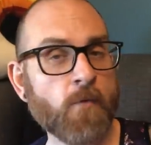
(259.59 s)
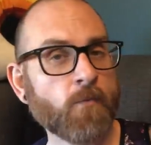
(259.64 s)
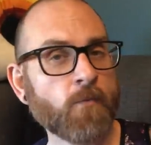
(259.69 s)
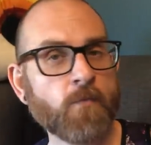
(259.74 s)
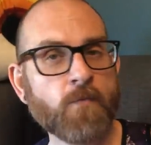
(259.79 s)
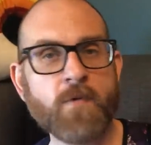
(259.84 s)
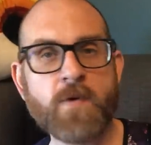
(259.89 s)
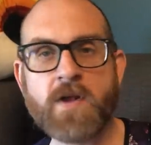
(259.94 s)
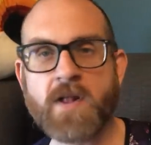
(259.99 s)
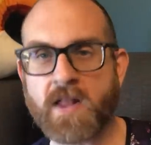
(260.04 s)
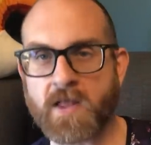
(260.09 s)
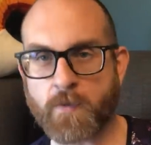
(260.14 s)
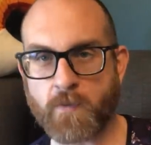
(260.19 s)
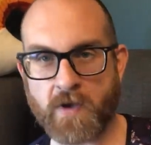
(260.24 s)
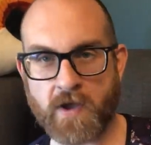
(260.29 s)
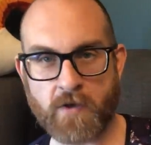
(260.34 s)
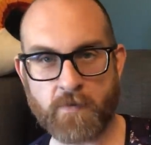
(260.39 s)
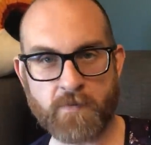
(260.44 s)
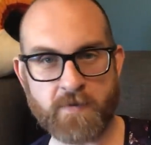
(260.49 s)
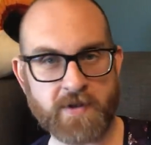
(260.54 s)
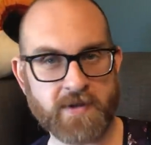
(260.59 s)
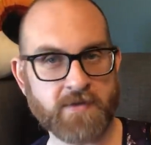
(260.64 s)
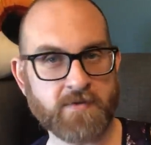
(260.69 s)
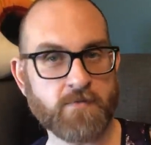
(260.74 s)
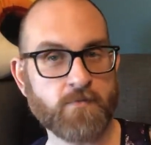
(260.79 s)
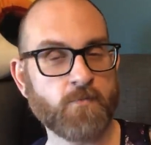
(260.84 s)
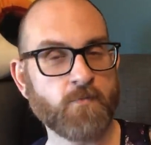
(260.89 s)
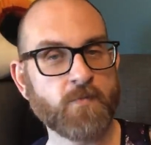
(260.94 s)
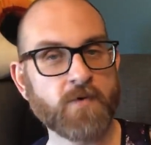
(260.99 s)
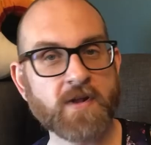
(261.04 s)
Really well
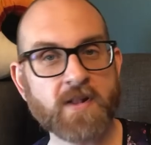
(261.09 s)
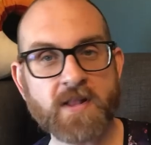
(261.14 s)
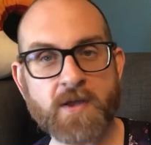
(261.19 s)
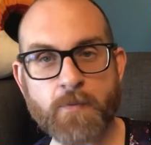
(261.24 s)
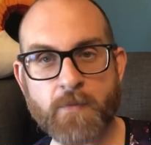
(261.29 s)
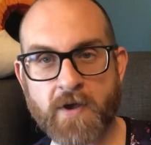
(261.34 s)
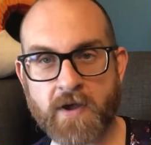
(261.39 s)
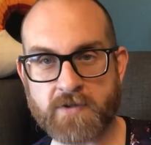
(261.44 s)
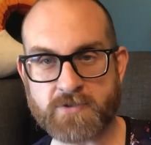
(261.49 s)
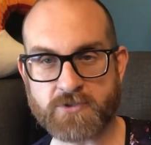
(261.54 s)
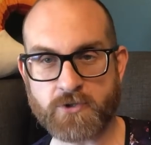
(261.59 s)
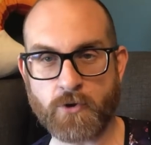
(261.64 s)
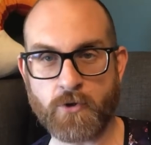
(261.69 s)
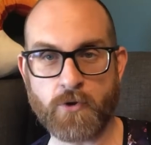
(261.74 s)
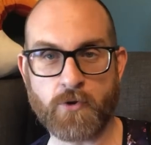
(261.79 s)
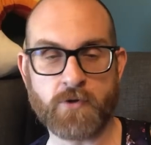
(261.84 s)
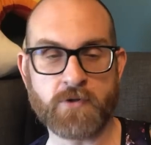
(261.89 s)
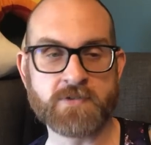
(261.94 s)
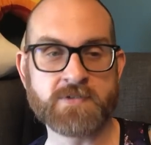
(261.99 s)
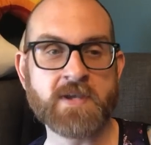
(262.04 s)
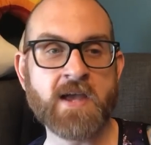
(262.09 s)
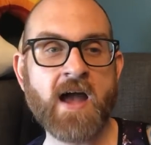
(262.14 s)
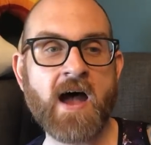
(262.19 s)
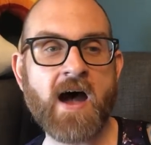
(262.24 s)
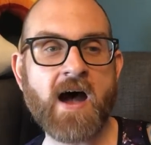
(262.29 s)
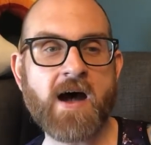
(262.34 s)
written, really well told.